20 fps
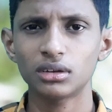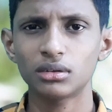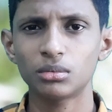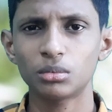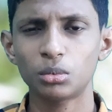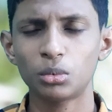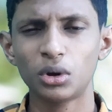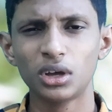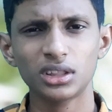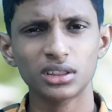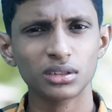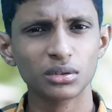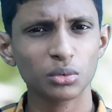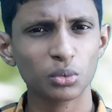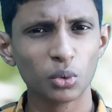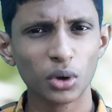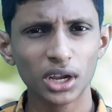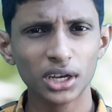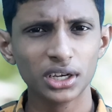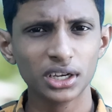what?
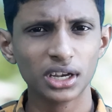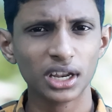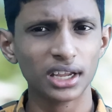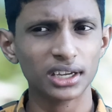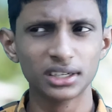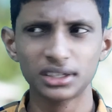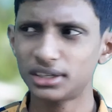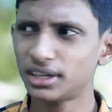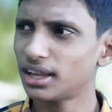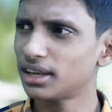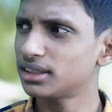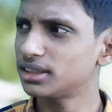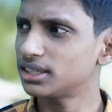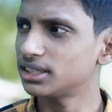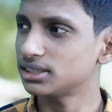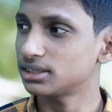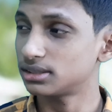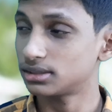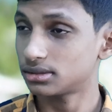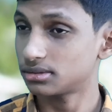Why did I tell
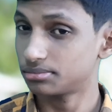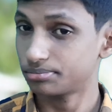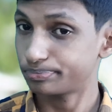this?